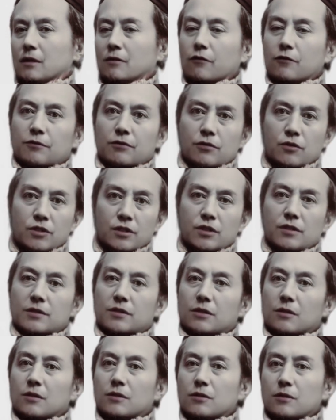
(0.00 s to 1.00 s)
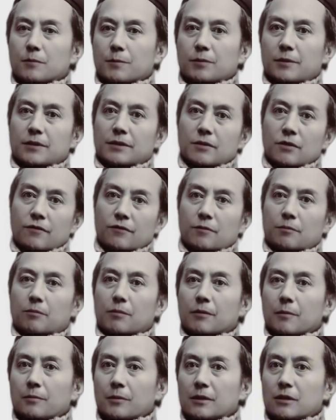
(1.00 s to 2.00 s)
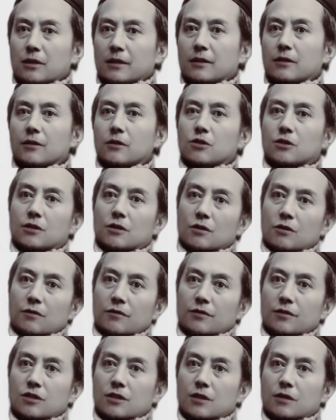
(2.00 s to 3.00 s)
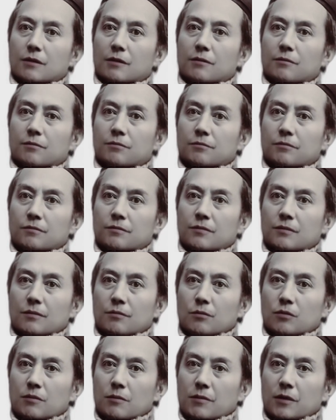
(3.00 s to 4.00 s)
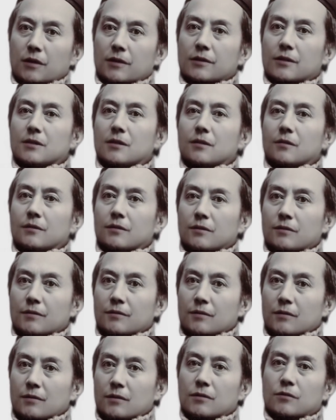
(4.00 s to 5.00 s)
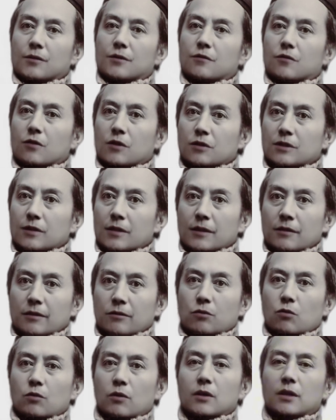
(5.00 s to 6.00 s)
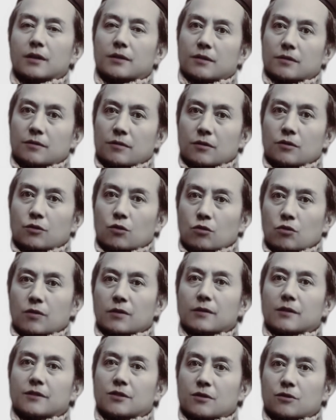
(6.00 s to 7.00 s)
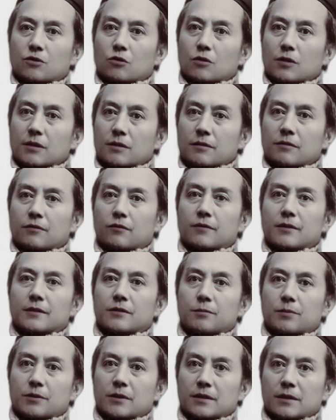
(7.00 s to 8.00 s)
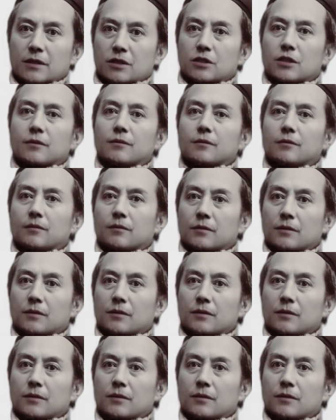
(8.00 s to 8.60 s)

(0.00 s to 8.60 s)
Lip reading: Confucius, speaking of a public character of the time, remarked, "He was like one who had stolen his position.